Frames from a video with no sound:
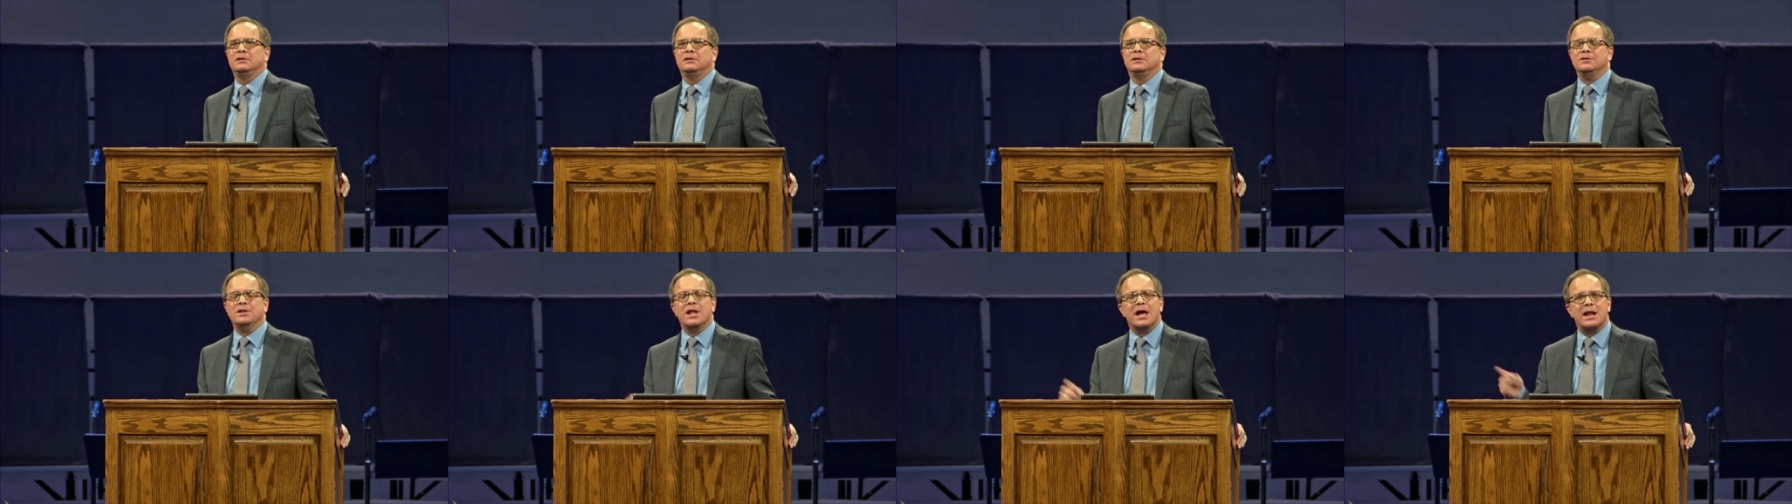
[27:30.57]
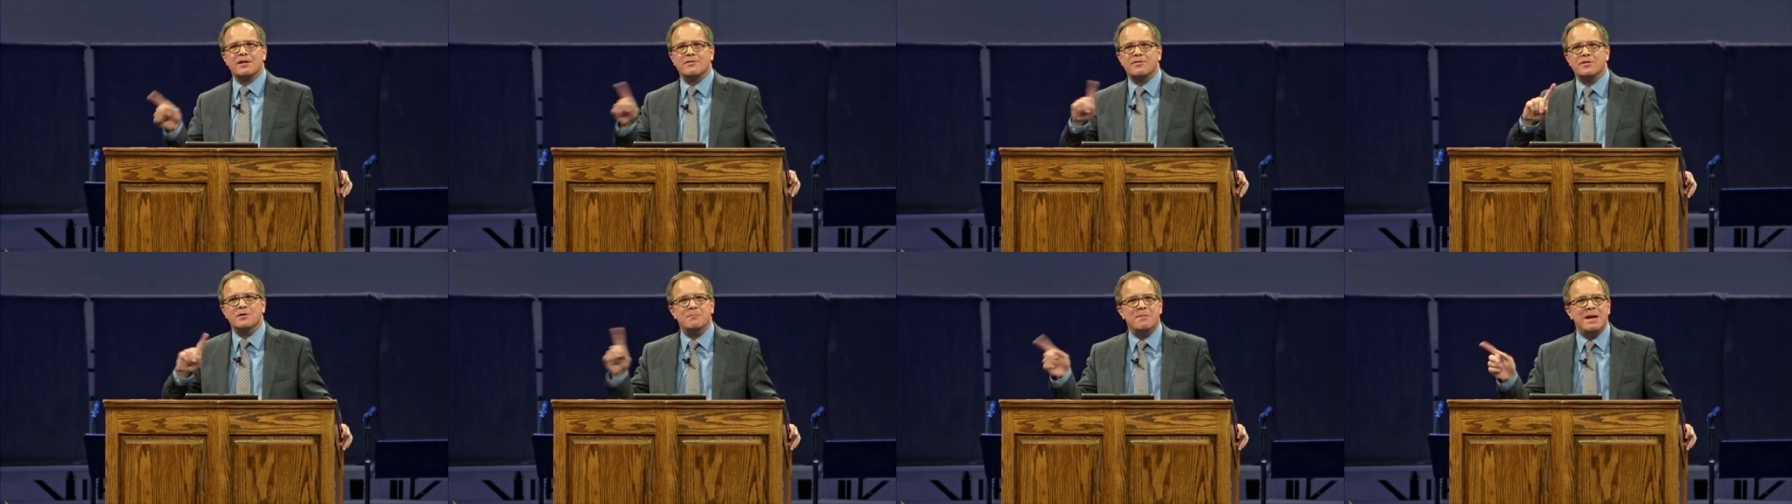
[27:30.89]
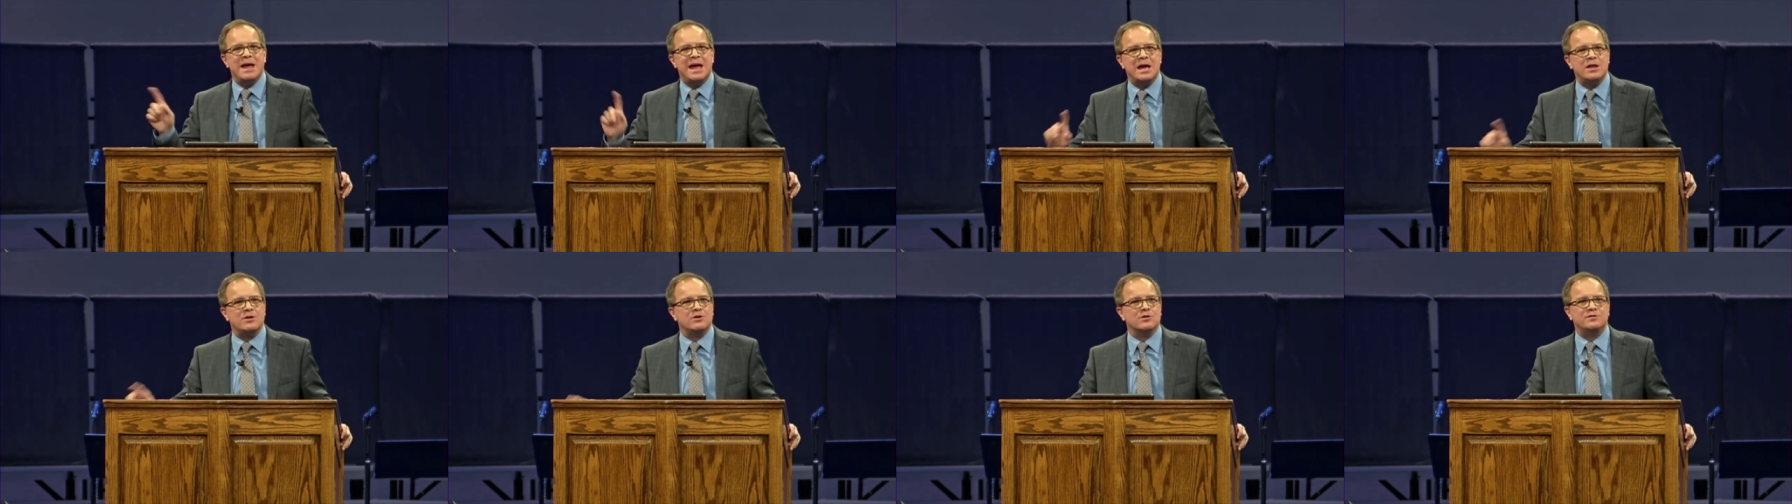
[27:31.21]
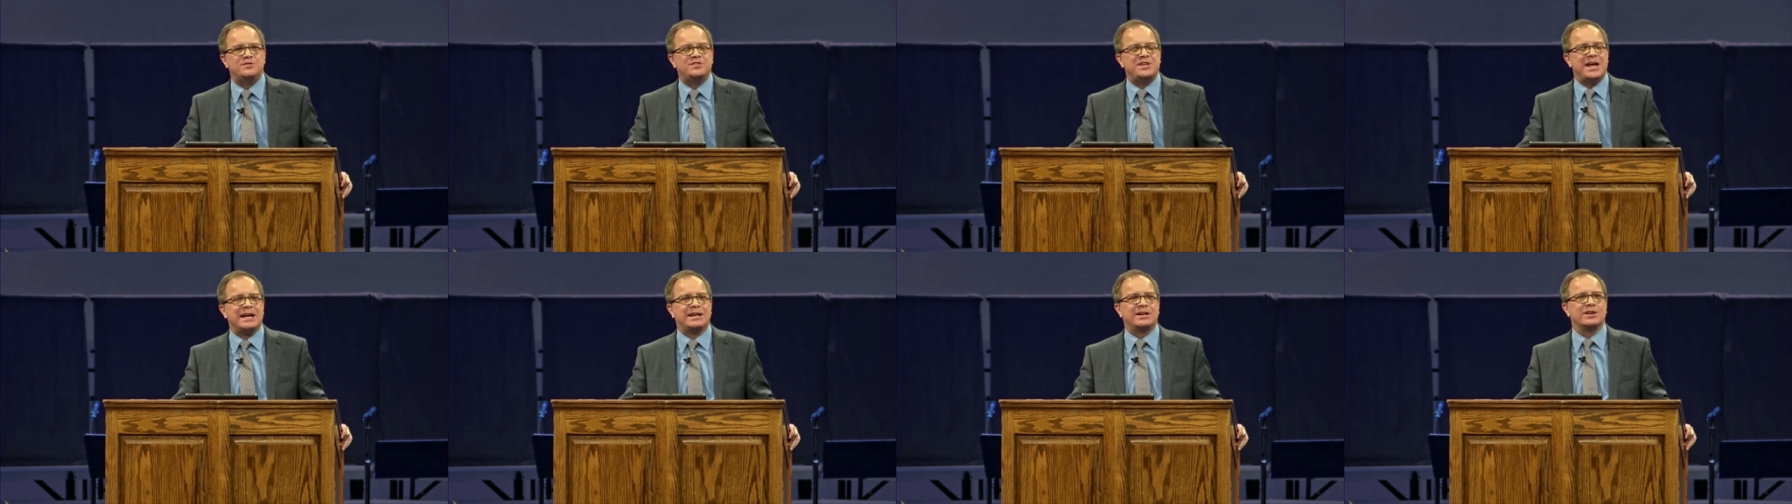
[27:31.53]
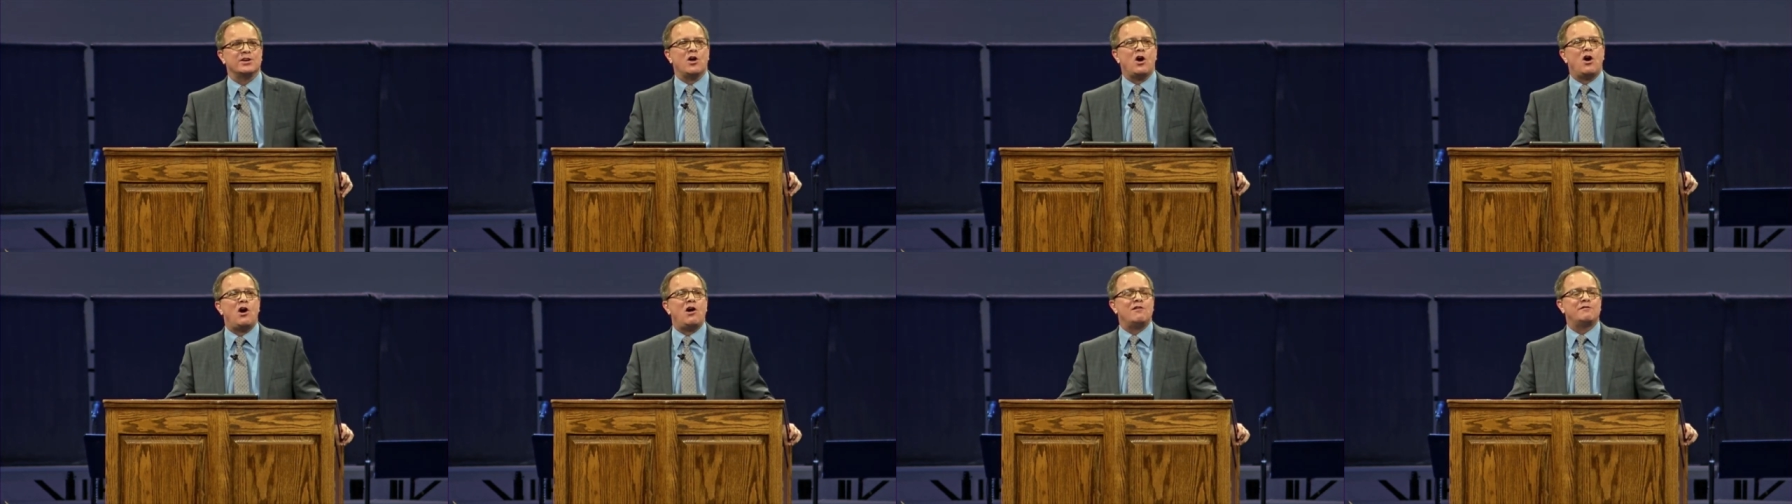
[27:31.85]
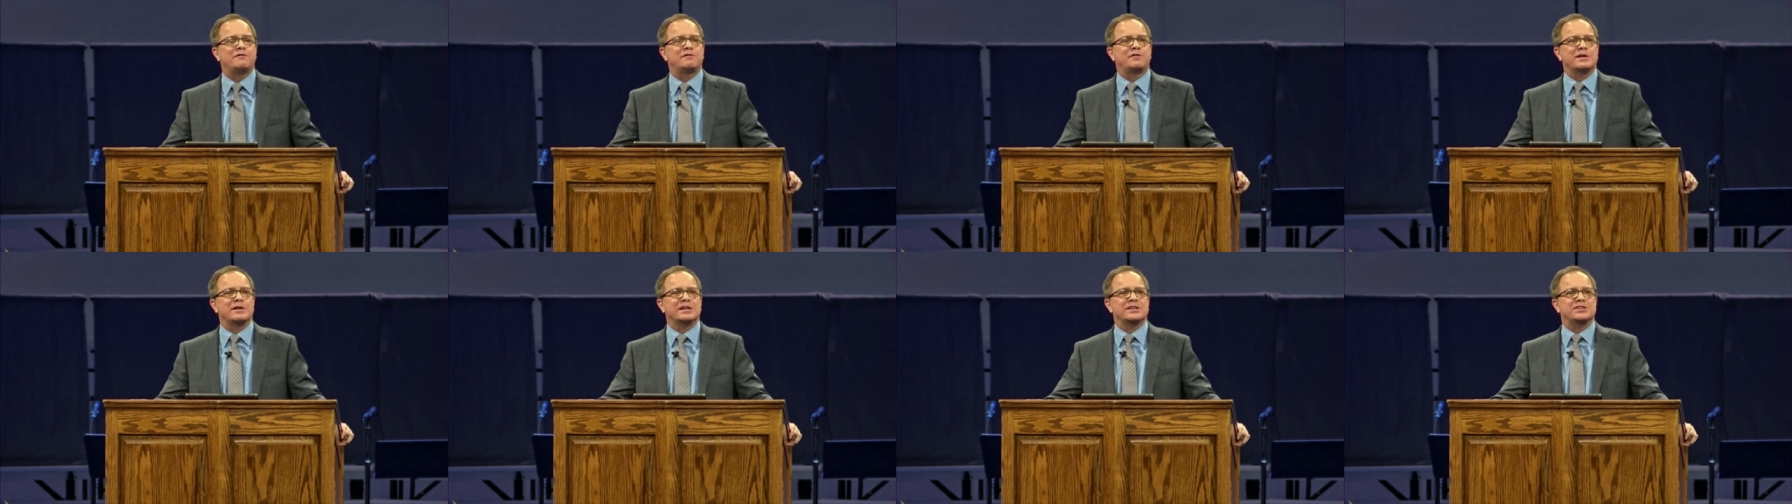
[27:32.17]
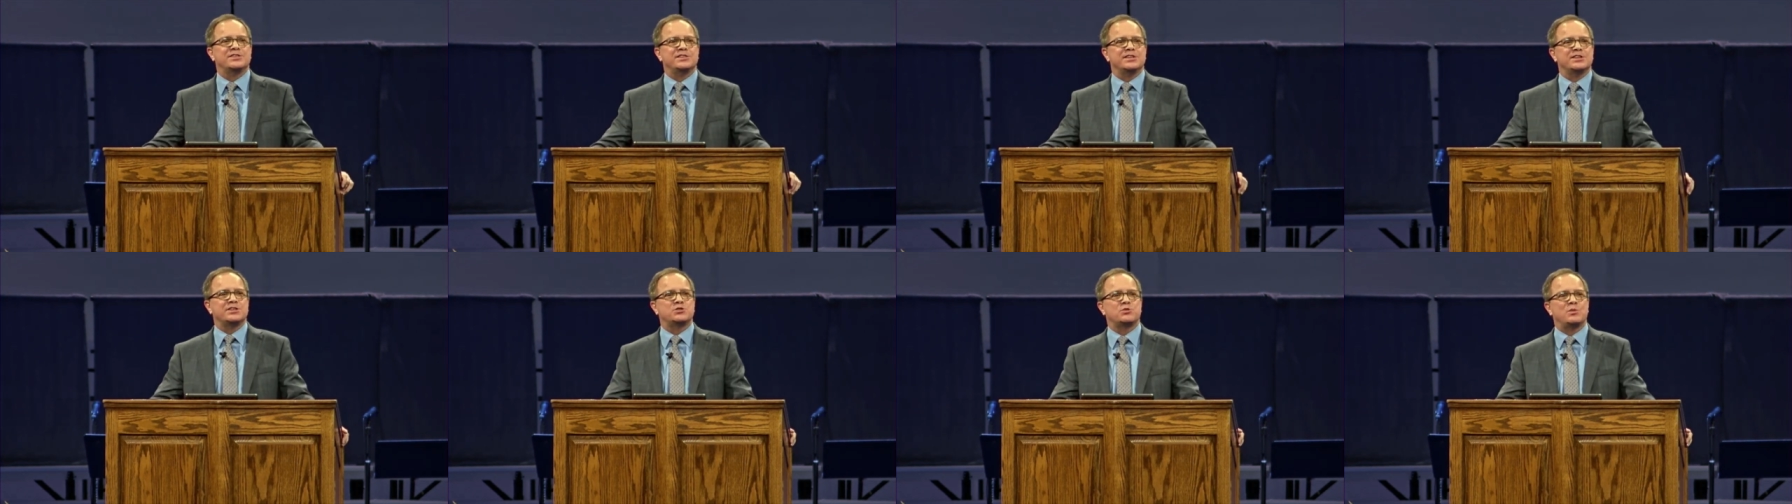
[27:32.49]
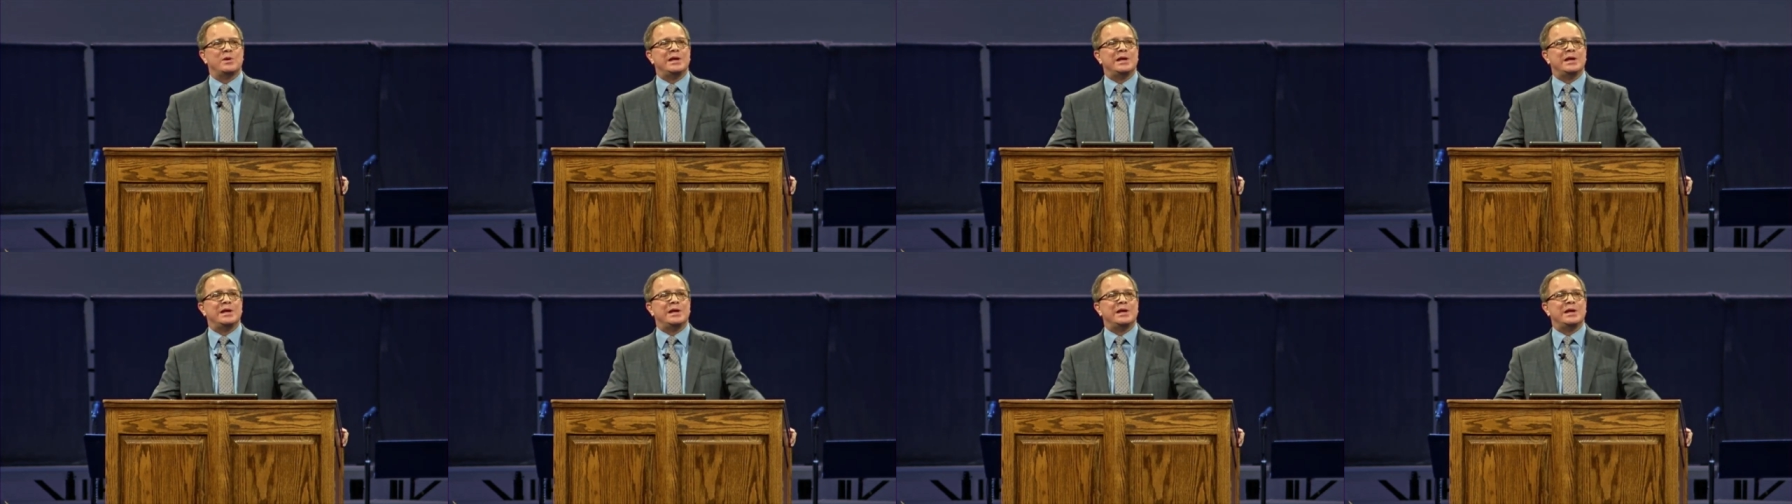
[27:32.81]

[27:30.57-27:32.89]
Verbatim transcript: None of the men who've taken offerings this